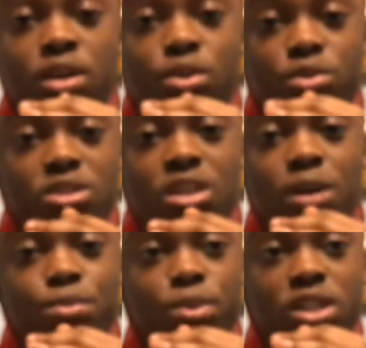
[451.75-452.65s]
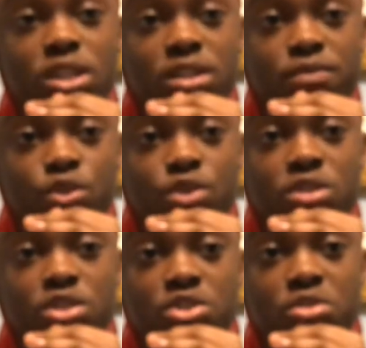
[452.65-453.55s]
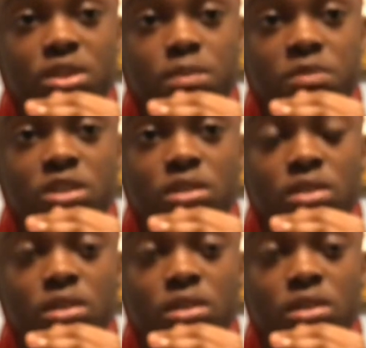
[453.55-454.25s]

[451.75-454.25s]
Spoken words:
What's gonna happen when you leave uni? Do you know what I mean?